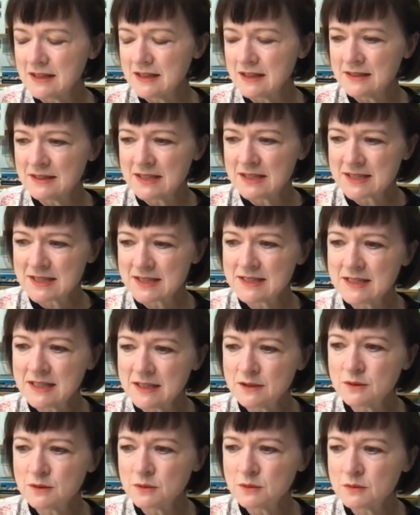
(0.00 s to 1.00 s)
a
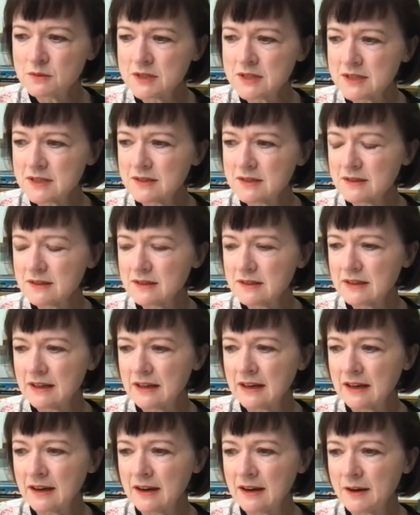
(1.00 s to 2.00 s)
distilled,
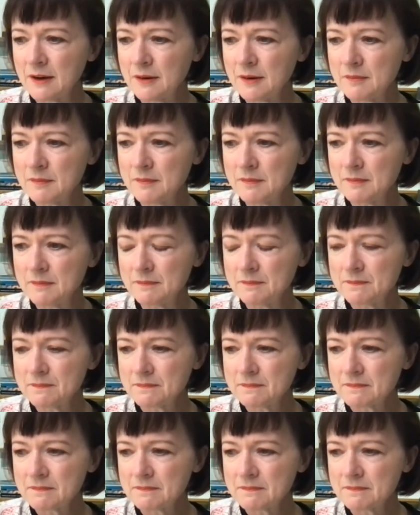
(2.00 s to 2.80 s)
what am